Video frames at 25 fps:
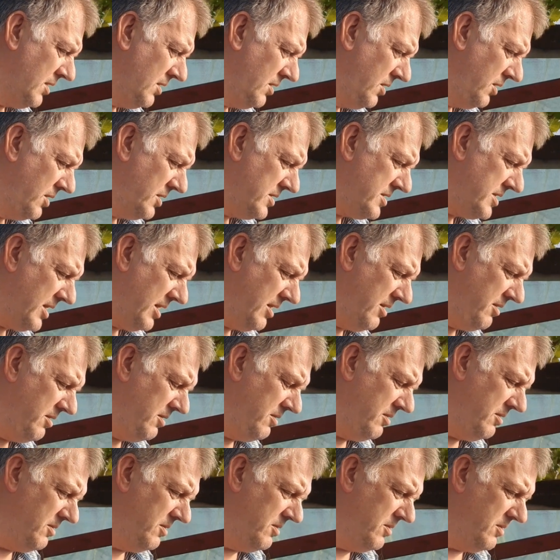Also
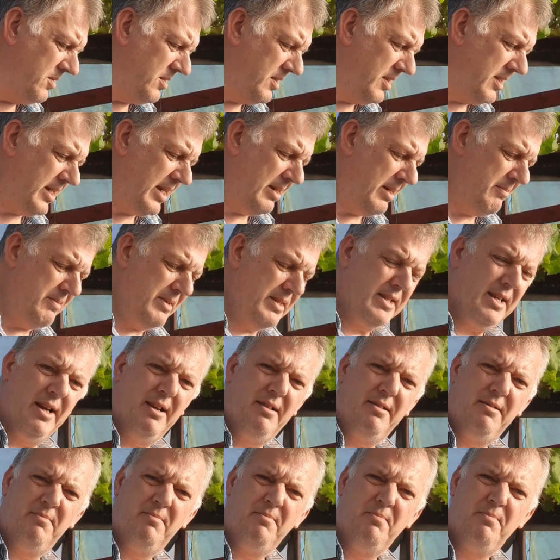can be
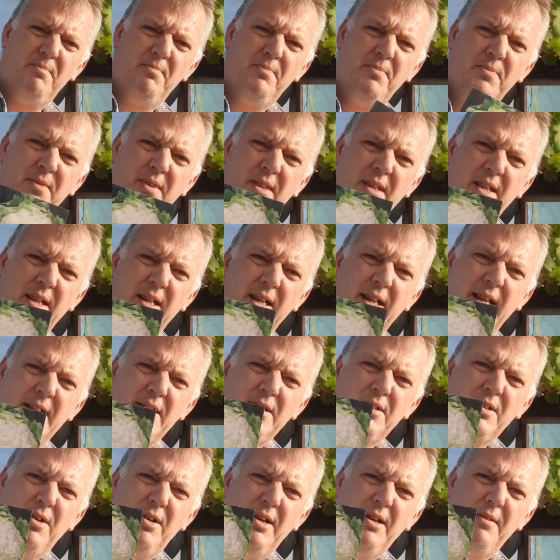done is
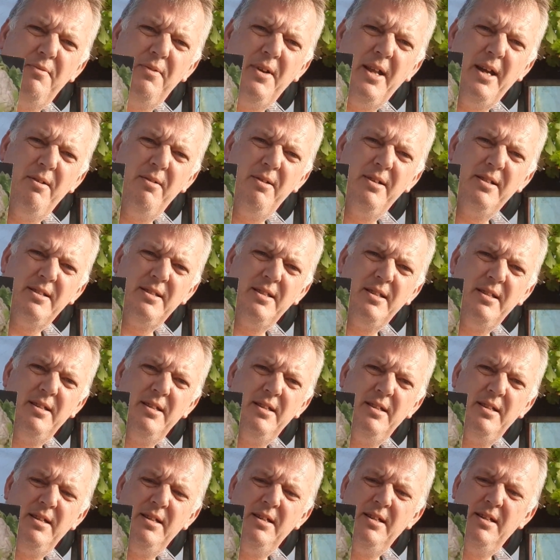cauliflowers.
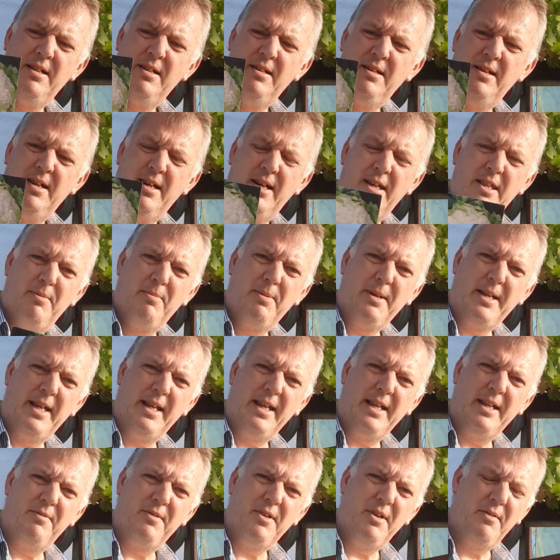At the
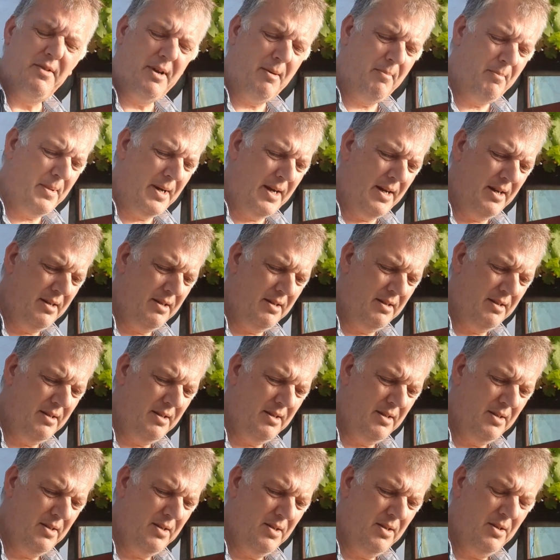beginning of November
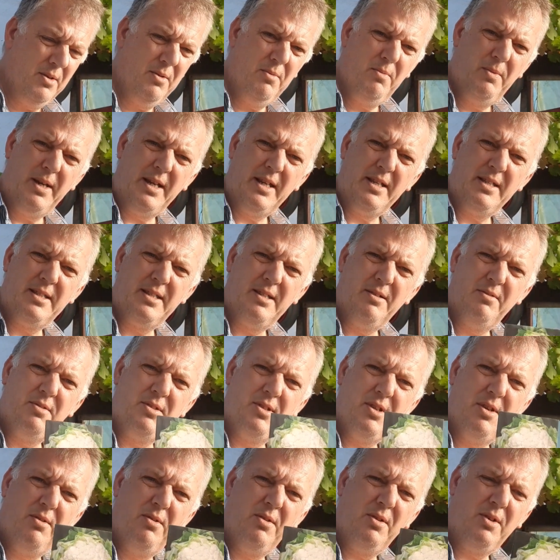we can still
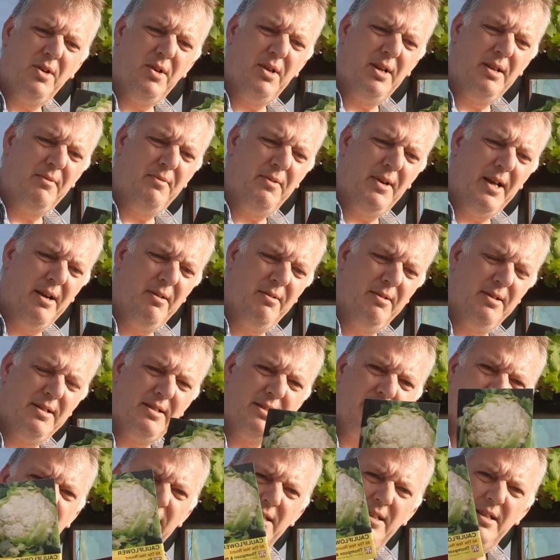do
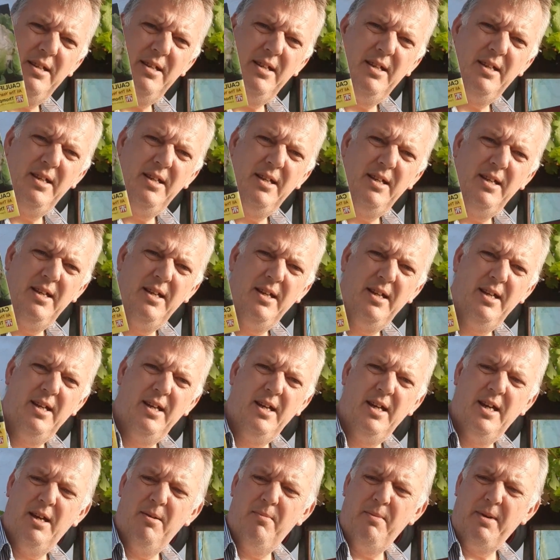cauliflowers,
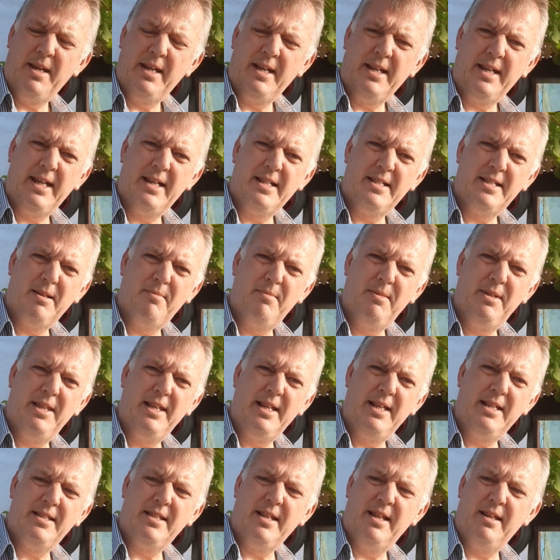and we can get some of
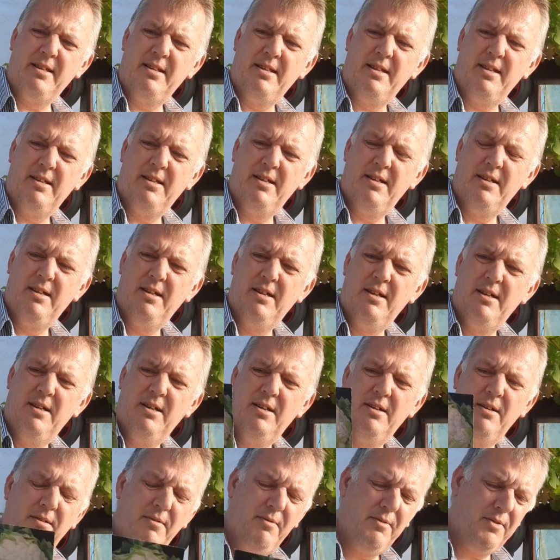these in
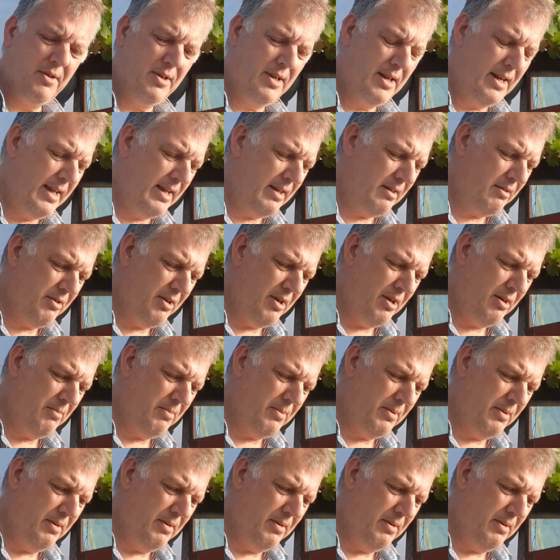for a late crop.